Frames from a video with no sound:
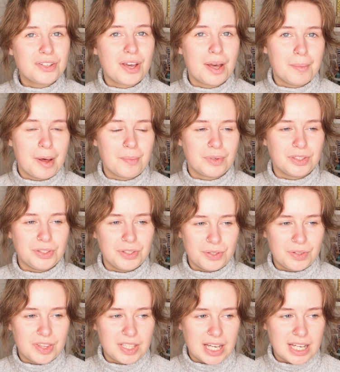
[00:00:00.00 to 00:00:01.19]
to come up with new
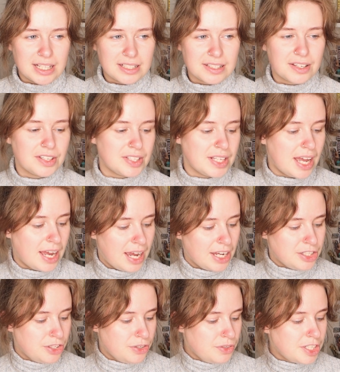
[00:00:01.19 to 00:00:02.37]
things, because I
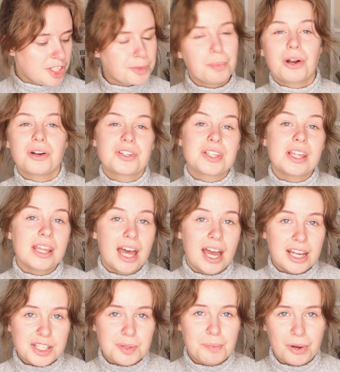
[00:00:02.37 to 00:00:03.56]
do these
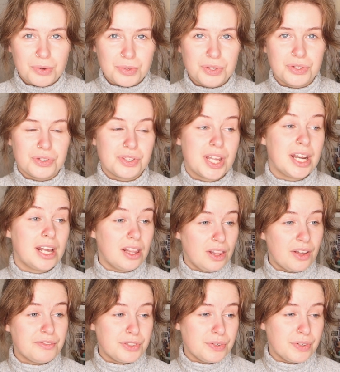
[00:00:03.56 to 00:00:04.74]
personalized posters and I
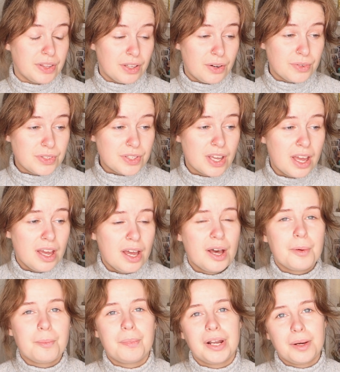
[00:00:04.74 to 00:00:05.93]
love doing those,
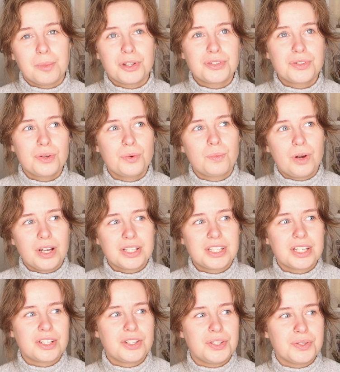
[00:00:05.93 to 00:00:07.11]
but I'm also
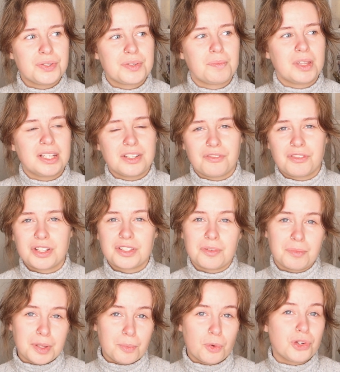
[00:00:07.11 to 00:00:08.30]
wanting to do something different,
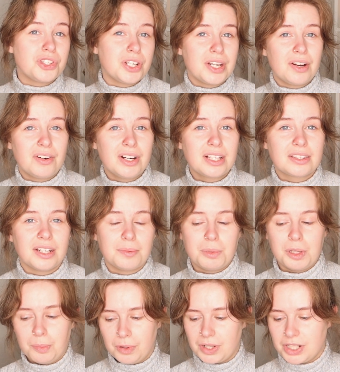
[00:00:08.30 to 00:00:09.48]
something more generic that
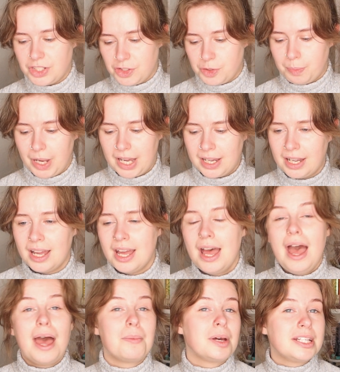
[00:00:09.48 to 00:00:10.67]
people can just buy.
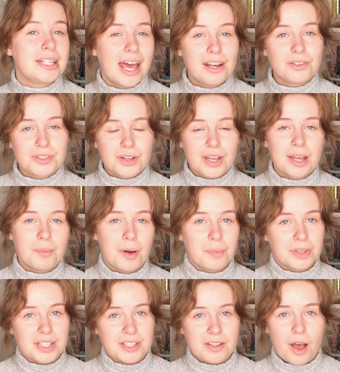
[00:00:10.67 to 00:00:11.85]
And my dad also came up
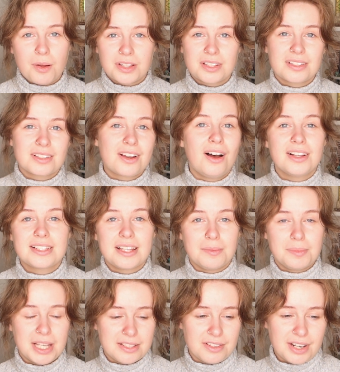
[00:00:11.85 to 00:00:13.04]
with this concept
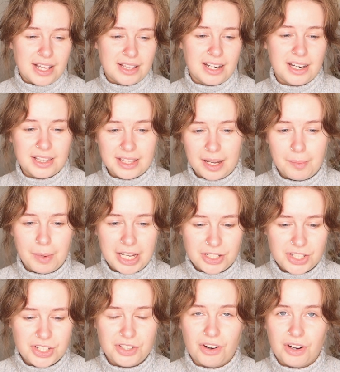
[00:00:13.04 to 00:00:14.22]
yesterday that I think I might
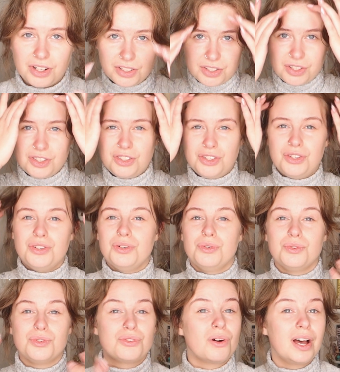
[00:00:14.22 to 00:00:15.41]
start to
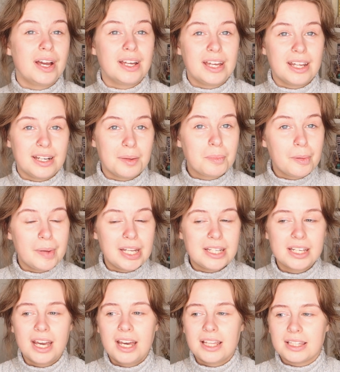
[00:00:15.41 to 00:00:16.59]
try and implement.
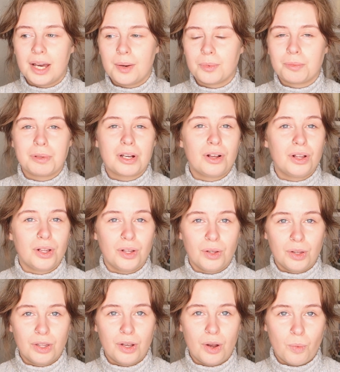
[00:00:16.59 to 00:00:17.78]
That would be
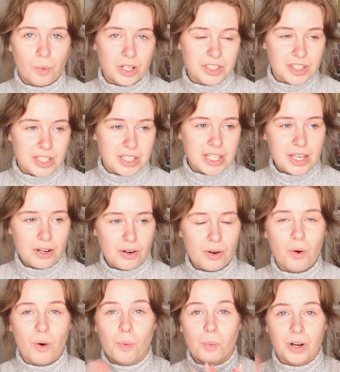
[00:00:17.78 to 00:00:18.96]
called once a year
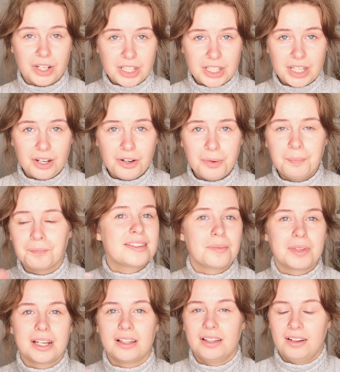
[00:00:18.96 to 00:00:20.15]
or one a year,
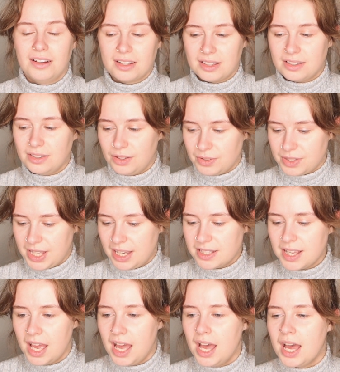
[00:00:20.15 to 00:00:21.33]
something along those lines,
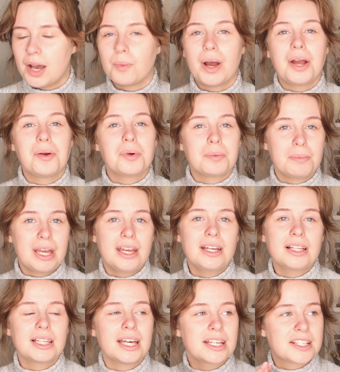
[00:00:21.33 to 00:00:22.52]
where I would
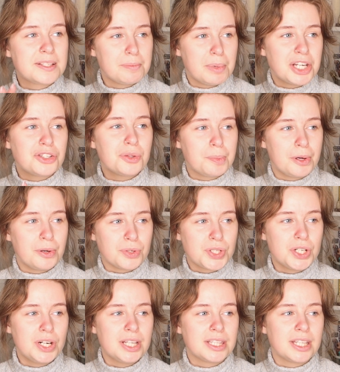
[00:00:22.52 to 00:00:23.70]
make like a special
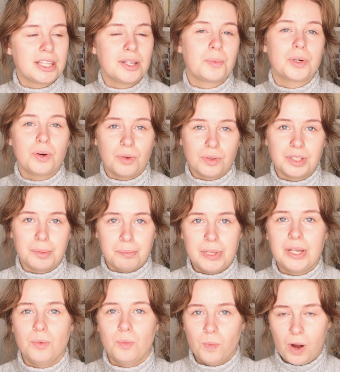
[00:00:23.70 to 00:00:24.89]
poster and then there would only
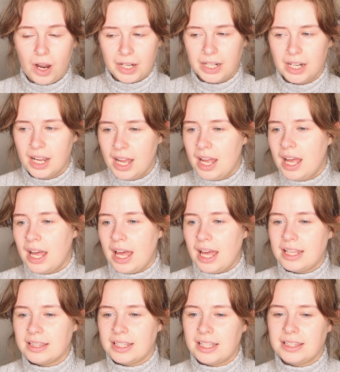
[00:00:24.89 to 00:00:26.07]
be one,
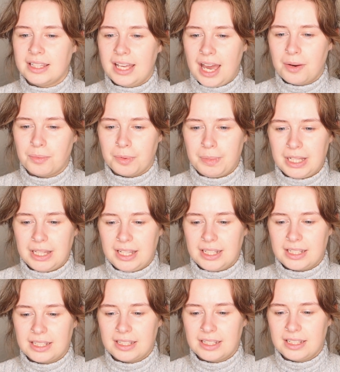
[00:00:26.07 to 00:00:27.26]
and then that would be
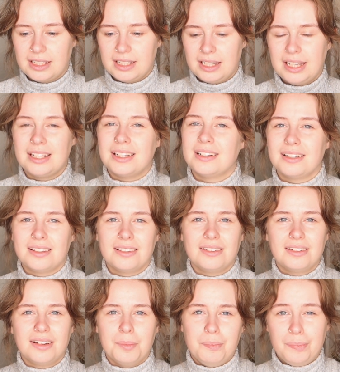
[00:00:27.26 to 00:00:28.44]
like in
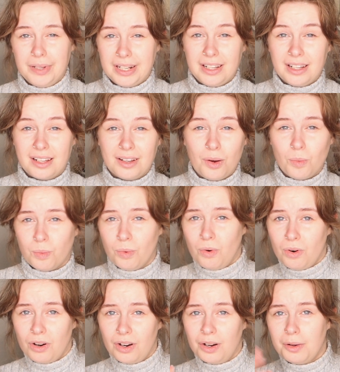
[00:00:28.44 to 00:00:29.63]
a bidding
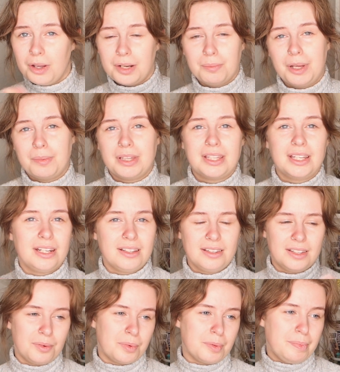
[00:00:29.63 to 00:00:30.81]
war, and maybe then
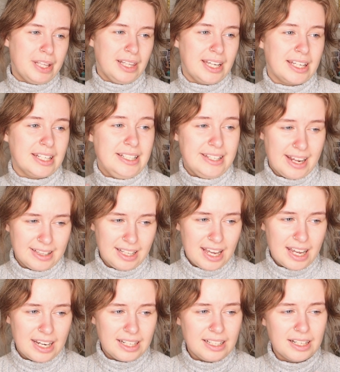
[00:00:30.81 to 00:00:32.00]
there would be like a
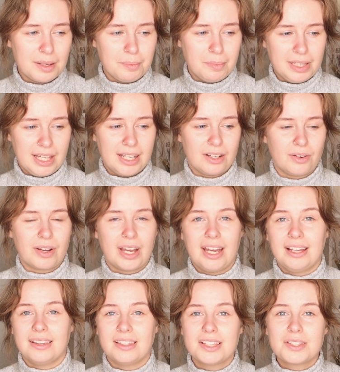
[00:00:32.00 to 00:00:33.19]
deadline. It'd be like,
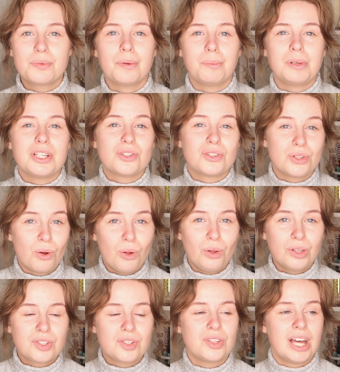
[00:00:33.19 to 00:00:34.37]
okay, this will be
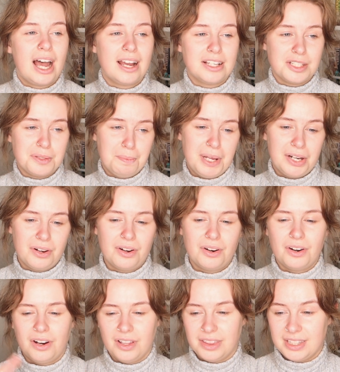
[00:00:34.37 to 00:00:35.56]
sold to the highest bidder
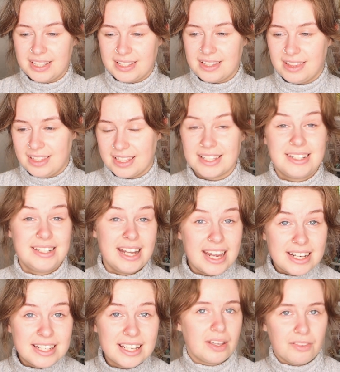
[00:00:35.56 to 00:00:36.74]
on this and this
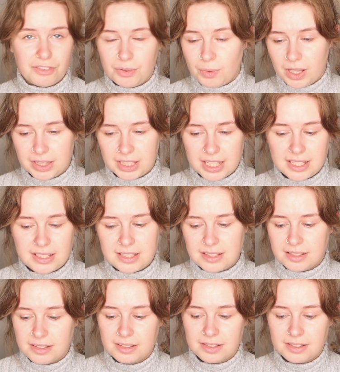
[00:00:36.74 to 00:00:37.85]
date. If you want this,